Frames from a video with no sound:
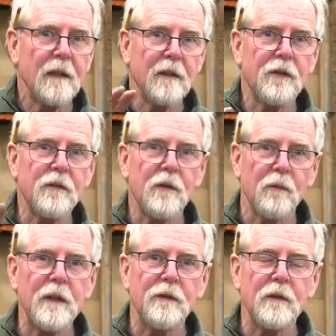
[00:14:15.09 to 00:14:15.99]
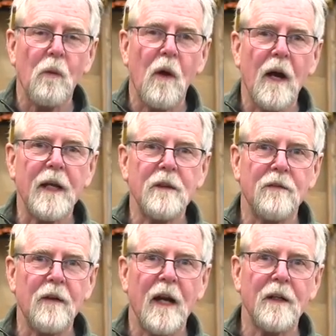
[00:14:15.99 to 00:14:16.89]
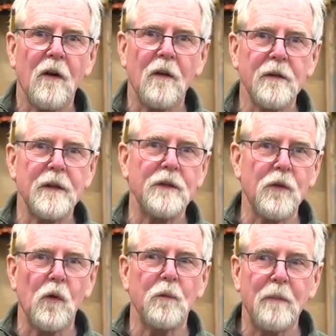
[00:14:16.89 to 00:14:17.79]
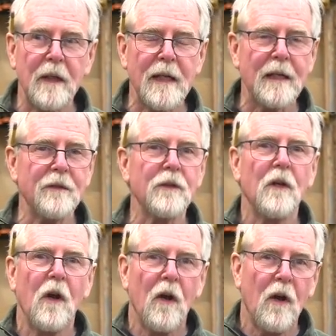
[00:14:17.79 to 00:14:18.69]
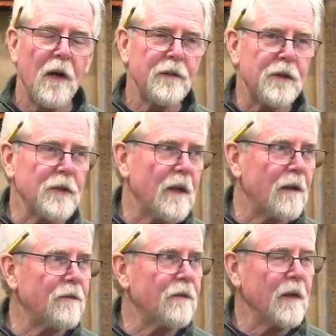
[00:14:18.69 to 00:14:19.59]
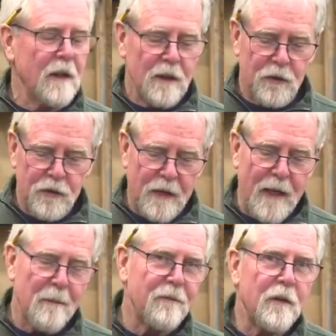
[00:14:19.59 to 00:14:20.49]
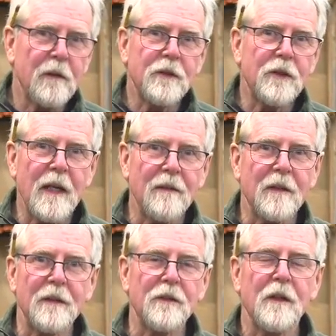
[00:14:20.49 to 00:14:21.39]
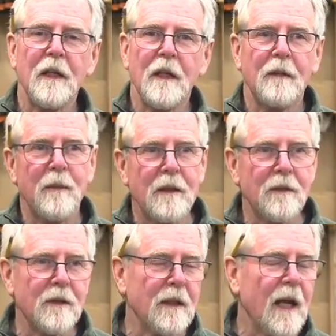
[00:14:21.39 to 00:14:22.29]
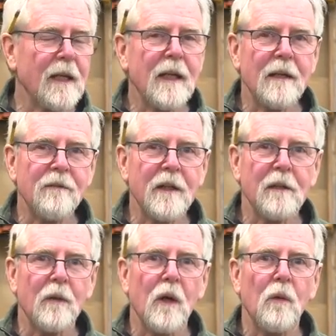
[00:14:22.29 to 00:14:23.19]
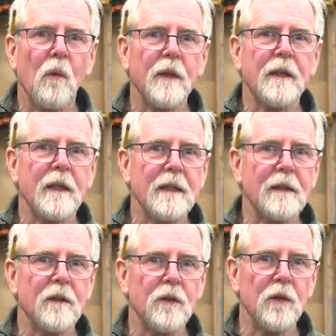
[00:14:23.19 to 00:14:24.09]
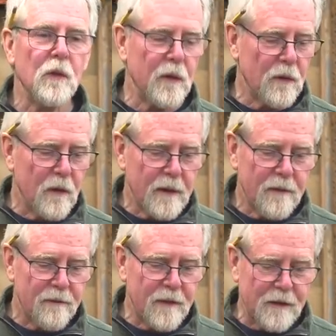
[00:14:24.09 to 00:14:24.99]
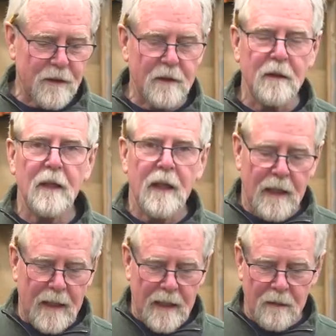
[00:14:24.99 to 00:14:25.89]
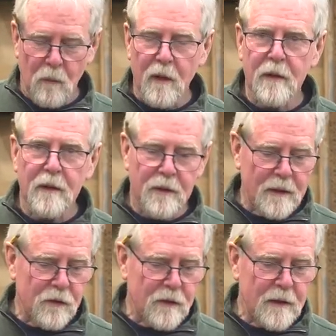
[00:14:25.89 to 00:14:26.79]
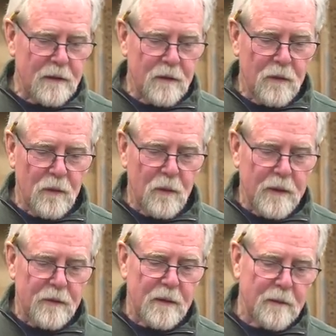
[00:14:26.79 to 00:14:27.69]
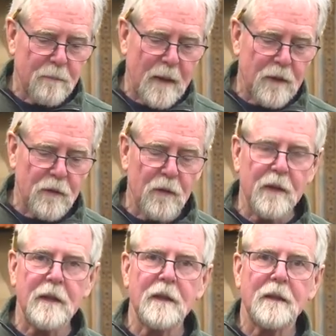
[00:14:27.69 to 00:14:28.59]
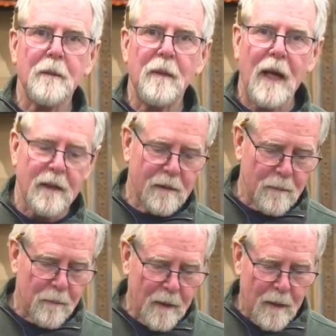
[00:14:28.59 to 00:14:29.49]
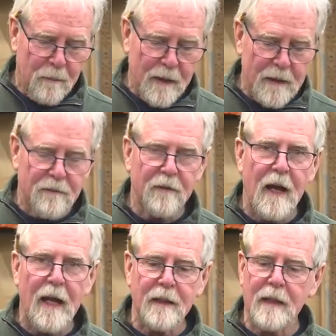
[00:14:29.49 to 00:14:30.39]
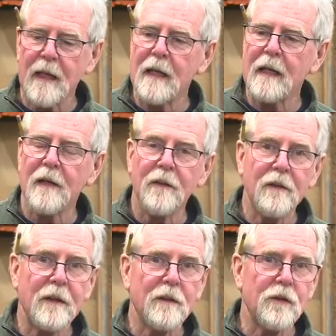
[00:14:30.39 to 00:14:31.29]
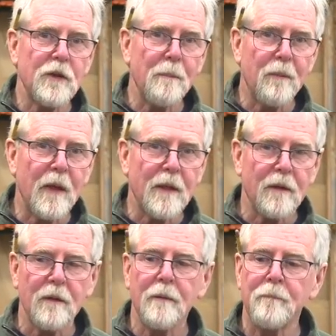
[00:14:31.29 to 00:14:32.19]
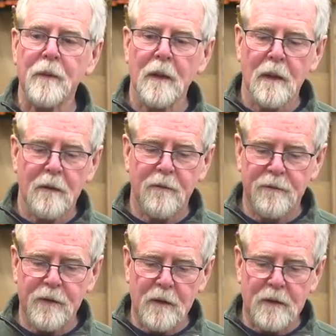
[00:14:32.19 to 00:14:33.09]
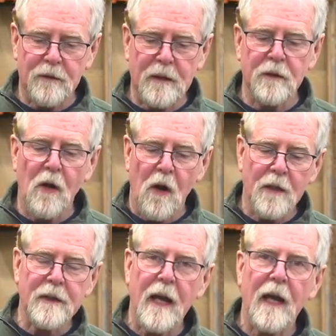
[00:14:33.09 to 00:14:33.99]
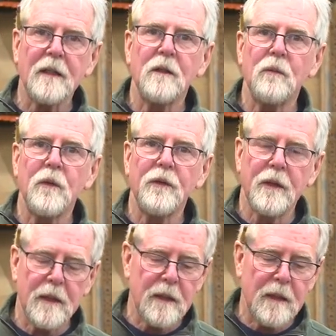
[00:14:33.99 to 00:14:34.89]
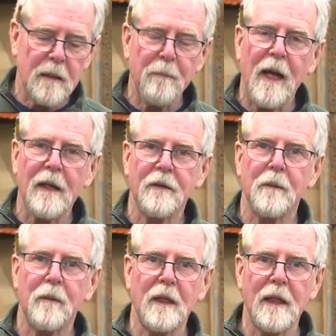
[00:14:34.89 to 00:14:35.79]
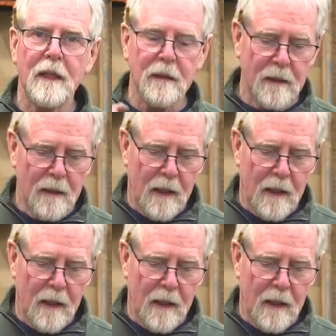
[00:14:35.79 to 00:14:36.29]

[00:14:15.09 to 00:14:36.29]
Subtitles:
And this is the reason why you find all of these old planes on the shelf jammed full of shavings, because the guy can't figure out what they need to do in order to fix it. And one of the things you need to do is to make sure that you get the back of the blade flat and that the chip breaker is in contact with the back of the blade